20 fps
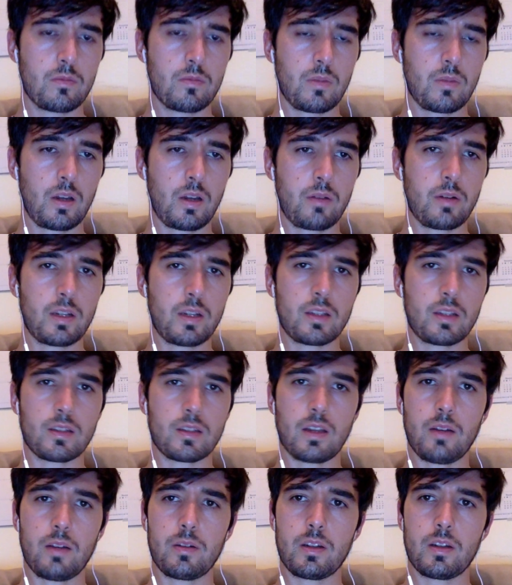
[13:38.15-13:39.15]
I
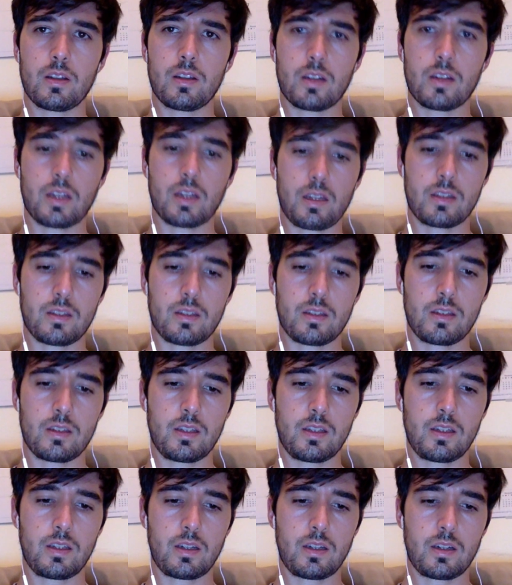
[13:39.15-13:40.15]
want to look at
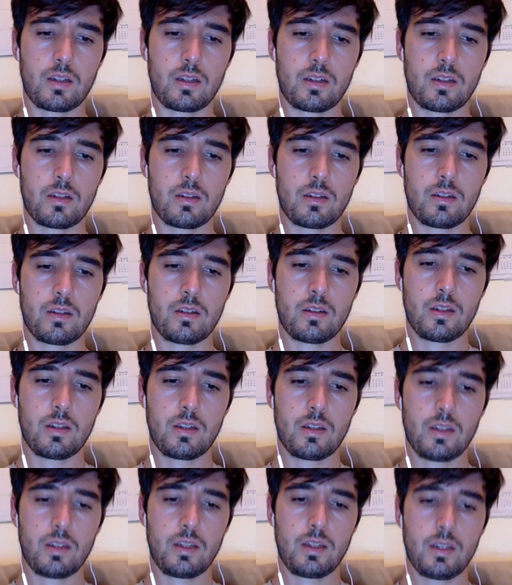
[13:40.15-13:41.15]
the
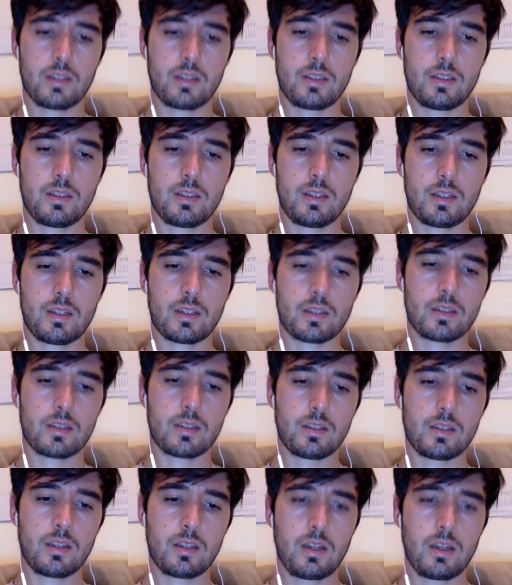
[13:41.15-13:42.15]
ES6
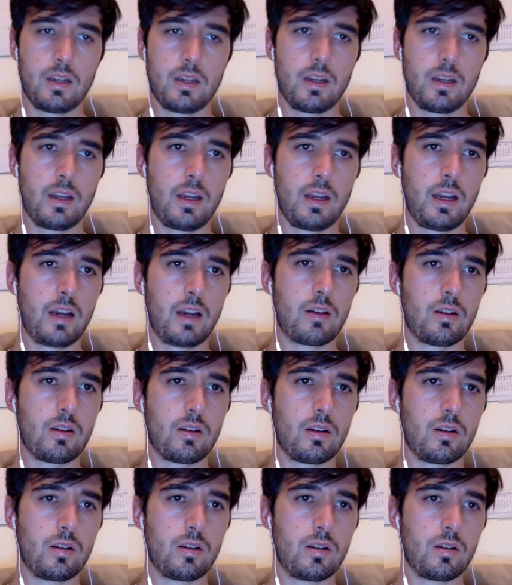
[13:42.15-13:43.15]

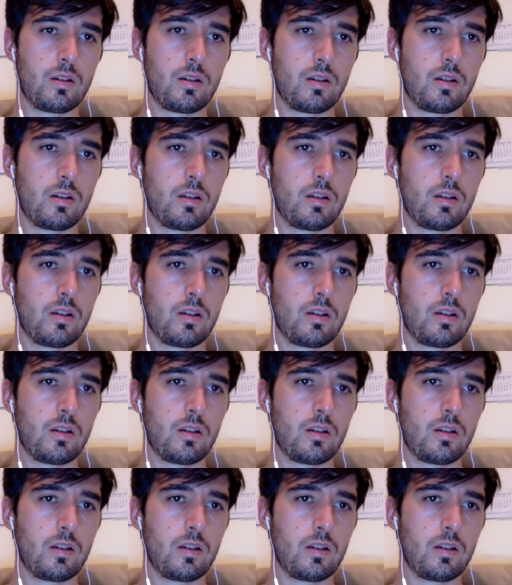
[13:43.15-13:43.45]
arrow